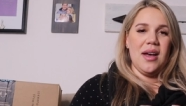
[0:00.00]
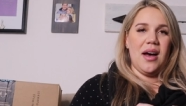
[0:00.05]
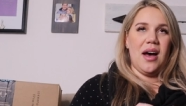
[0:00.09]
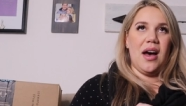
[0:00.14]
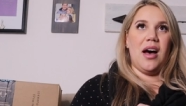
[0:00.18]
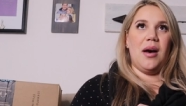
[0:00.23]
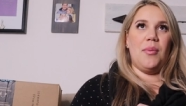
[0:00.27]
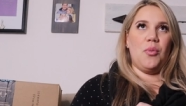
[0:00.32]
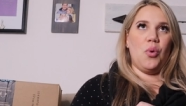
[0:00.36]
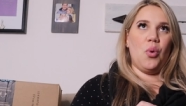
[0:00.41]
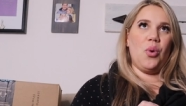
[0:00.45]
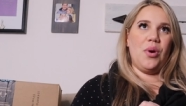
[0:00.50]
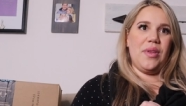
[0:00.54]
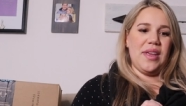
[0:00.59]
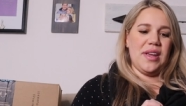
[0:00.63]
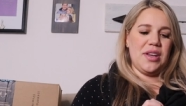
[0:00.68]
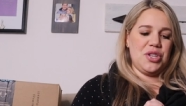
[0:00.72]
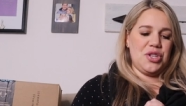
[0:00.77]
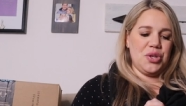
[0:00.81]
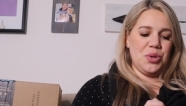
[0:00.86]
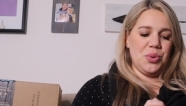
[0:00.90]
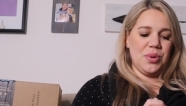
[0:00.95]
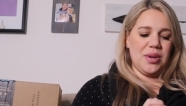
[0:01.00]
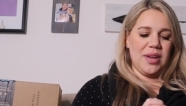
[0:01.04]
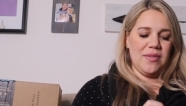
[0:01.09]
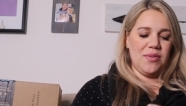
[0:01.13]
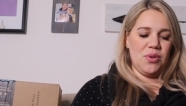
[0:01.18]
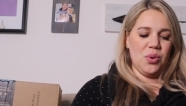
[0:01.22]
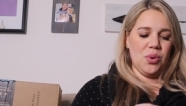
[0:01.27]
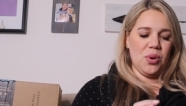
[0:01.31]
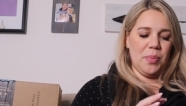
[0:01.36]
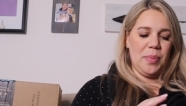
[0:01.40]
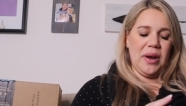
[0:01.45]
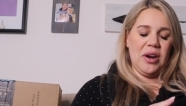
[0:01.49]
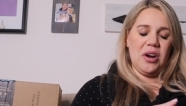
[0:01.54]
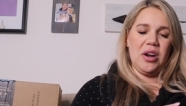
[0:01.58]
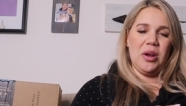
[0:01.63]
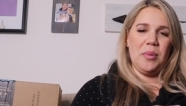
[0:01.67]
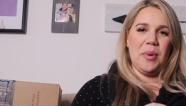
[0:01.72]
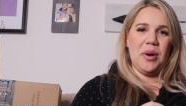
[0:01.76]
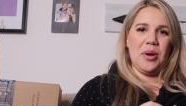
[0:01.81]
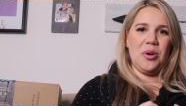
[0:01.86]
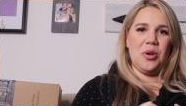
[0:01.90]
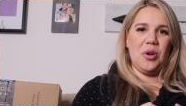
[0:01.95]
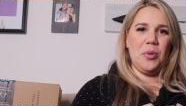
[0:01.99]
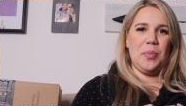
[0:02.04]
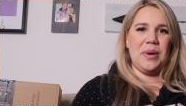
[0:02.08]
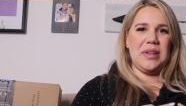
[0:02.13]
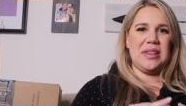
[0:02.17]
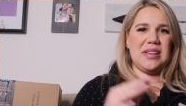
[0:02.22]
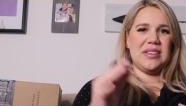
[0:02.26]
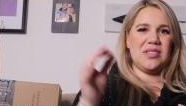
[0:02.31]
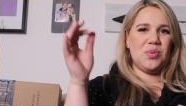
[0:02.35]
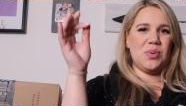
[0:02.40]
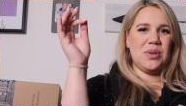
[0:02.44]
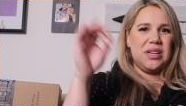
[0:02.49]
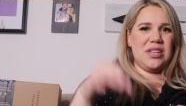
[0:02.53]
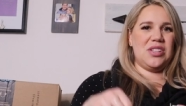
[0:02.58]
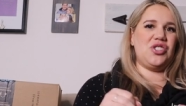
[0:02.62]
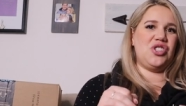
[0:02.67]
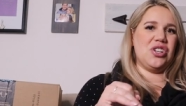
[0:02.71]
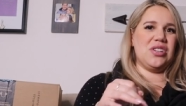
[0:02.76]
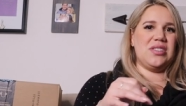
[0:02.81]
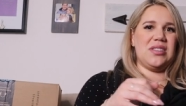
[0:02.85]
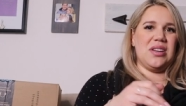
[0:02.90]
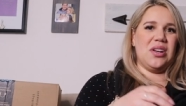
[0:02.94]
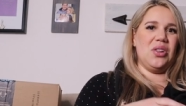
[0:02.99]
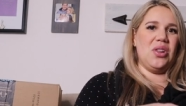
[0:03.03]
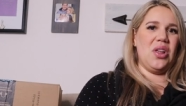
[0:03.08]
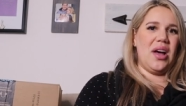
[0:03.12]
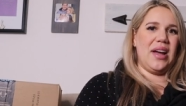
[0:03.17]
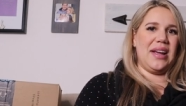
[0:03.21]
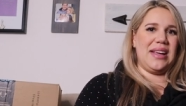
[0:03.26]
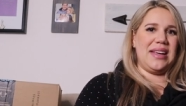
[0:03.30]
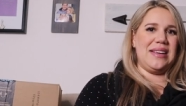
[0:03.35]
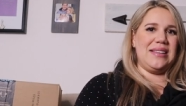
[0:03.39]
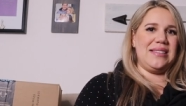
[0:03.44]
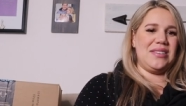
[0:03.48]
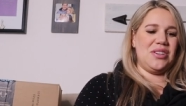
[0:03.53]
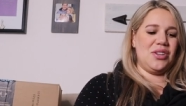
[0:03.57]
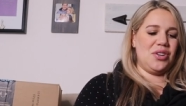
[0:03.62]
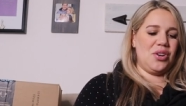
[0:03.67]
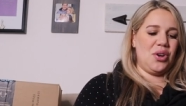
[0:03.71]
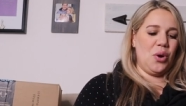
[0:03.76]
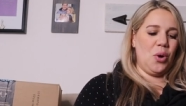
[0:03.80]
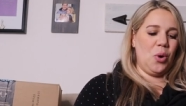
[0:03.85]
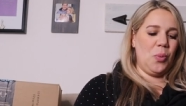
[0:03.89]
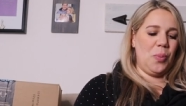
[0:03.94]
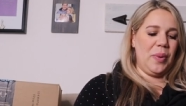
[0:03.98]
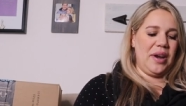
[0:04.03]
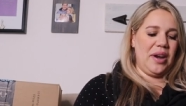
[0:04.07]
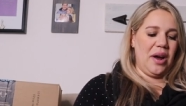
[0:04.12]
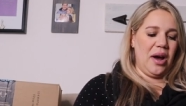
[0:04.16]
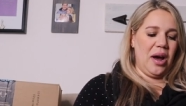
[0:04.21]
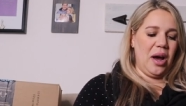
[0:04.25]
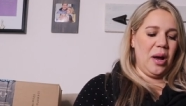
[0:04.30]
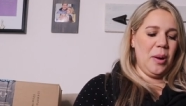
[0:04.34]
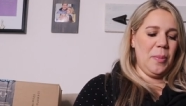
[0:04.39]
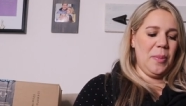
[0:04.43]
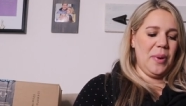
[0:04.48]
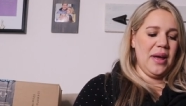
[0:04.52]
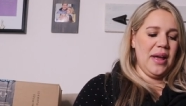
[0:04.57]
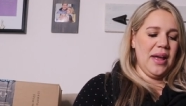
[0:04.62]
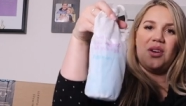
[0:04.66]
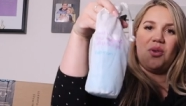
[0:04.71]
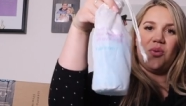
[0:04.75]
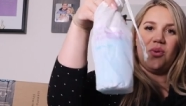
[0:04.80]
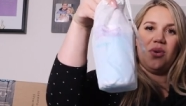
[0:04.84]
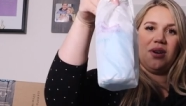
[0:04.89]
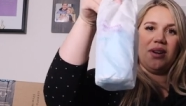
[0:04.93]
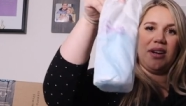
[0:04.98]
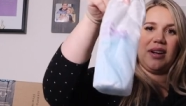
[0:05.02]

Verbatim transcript: um, or they do give you a Peri bottle, but this one is just a lot easier to open up. Kind of cool.